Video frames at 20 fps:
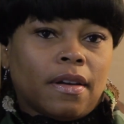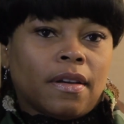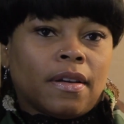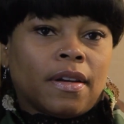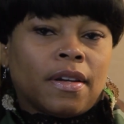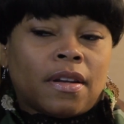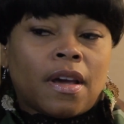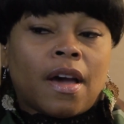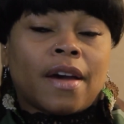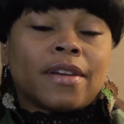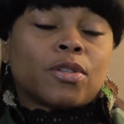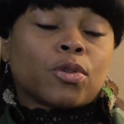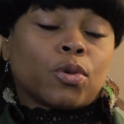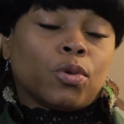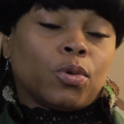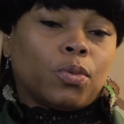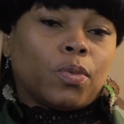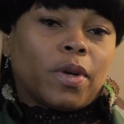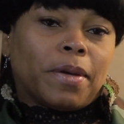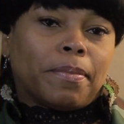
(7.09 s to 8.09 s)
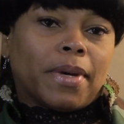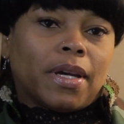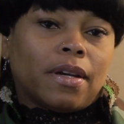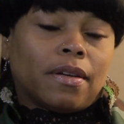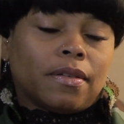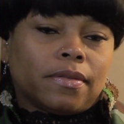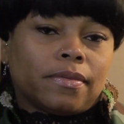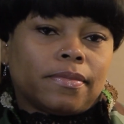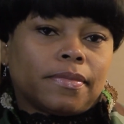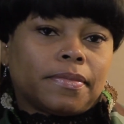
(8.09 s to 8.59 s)
In high school, we
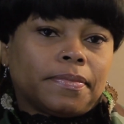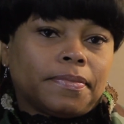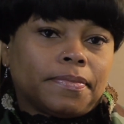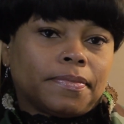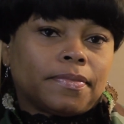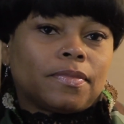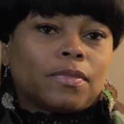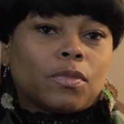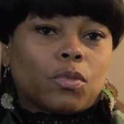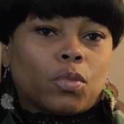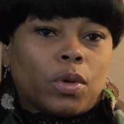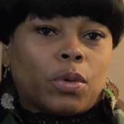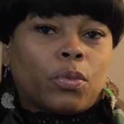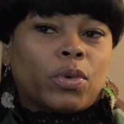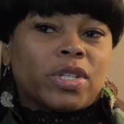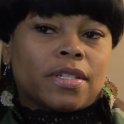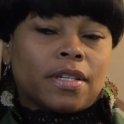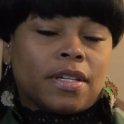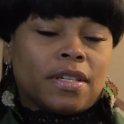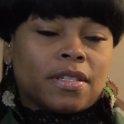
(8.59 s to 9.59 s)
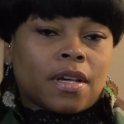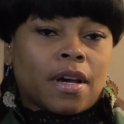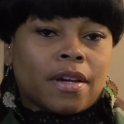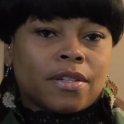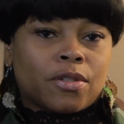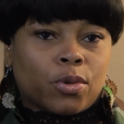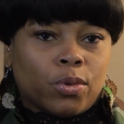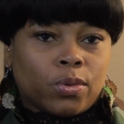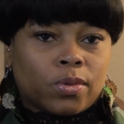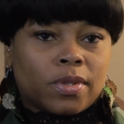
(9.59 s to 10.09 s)
met. We went to East High
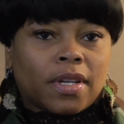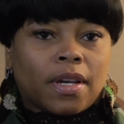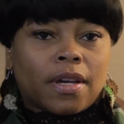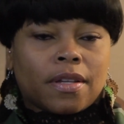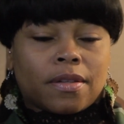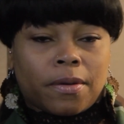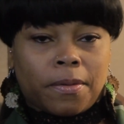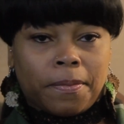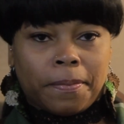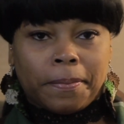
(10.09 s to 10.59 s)
School together.